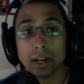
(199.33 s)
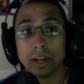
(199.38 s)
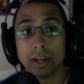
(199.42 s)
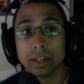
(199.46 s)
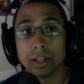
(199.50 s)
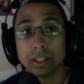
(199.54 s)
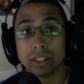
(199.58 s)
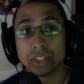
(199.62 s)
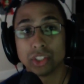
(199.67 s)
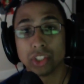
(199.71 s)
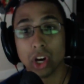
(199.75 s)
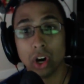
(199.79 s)

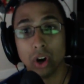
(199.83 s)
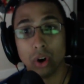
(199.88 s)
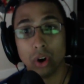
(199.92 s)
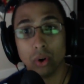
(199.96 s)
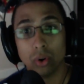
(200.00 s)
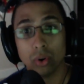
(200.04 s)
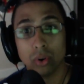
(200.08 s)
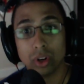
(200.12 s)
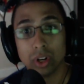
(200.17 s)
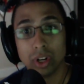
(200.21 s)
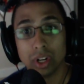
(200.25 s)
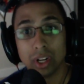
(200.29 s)
So,
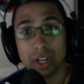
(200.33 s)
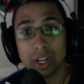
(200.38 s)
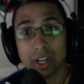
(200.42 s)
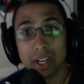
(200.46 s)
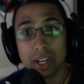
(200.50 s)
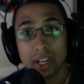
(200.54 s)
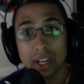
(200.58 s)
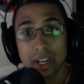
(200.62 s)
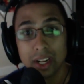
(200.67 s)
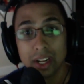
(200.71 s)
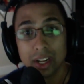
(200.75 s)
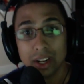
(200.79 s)

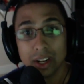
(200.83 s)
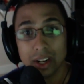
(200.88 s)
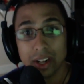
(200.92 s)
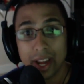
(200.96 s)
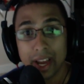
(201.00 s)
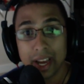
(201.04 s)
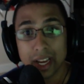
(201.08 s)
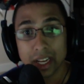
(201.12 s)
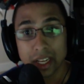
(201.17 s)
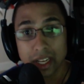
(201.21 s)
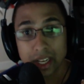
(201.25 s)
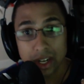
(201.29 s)

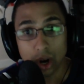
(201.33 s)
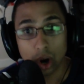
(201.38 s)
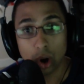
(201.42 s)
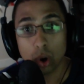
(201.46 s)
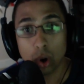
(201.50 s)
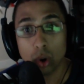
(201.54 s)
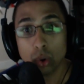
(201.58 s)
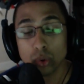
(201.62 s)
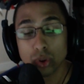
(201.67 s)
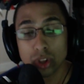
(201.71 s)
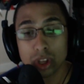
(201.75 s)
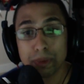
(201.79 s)
it can
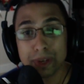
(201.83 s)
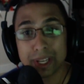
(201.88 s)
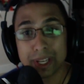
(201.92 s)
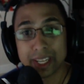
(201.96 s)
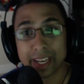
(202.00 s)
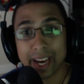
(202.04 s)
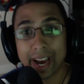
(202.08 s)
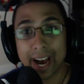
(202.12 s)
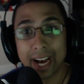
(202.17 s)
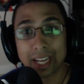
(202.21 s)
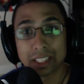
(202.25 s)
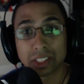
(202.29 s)
only be
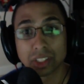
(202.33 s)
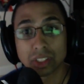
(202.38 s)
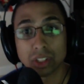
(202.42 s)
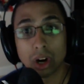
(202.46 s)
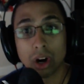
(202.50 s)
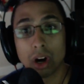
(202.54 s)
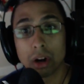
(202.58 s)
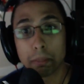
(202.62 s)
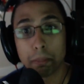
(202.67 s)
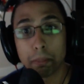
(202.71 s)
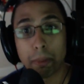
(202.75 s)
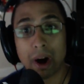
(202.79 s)
cast
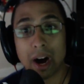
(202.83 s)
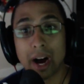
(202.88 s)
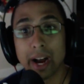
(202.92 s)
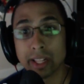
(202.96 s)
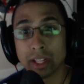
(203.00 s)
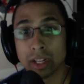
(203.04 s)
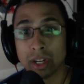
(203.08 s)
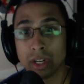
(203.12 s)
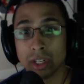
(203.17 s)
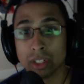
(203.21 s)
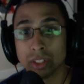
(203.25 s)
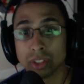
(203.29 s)
on
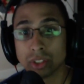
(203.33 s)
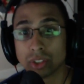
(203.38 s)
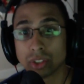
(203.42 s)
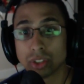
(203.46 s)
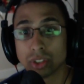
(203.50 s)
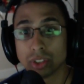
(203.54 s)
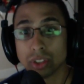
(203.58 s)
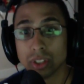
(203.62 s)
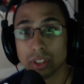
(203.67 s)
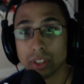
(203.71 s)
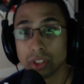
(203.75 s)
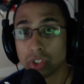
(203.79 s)
pylons.
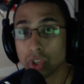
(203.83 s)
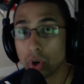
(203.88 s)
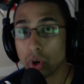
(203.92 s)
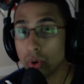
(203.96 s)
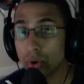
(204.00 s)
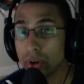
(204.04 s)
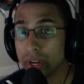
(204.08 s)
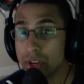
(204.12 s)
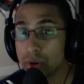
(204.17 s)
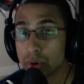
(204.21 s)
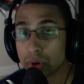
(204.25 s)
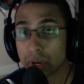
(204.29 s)
So
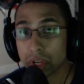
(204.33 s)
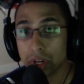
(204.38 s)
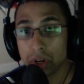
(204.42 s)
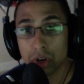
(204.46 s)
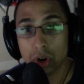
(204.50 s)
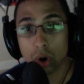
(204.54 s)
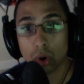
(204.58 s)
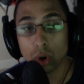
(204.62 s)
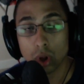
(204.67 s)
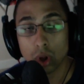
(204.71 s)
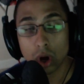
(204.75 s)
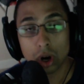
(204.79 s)
you can
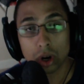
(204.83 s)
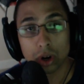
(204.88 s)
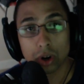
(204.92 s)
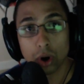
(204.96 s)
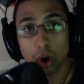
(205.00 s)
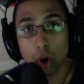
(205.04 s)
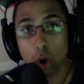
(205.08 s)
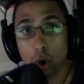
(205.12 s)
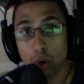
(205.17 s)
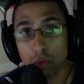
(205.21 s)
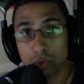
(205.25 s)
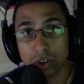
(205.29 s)
no longer
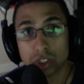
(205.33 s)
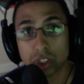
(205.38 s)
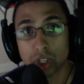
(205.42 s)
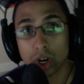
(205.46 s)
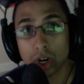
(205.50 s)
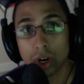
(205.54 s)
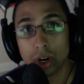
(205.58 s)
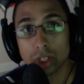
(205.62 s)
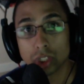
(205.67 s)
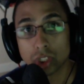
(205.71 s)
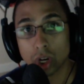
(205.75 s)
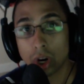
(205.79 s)

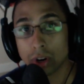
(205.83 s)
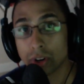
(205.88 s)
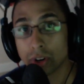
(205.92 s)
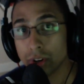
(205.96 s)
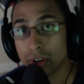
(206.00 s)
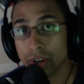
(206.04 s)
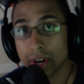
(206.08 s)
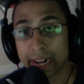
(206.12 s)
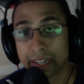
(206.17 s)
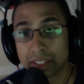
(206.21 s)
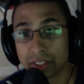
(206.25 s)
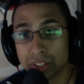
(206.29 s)
overcharge on your
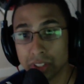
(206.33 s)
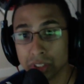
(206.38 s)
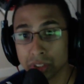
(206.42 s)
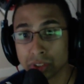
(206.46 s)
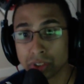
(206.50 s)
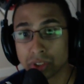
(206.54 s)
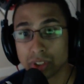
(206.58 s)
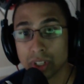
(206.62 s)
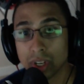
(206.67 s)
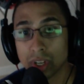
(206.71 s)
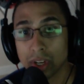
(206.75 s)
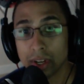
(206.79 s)

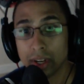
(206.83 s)
Nexus.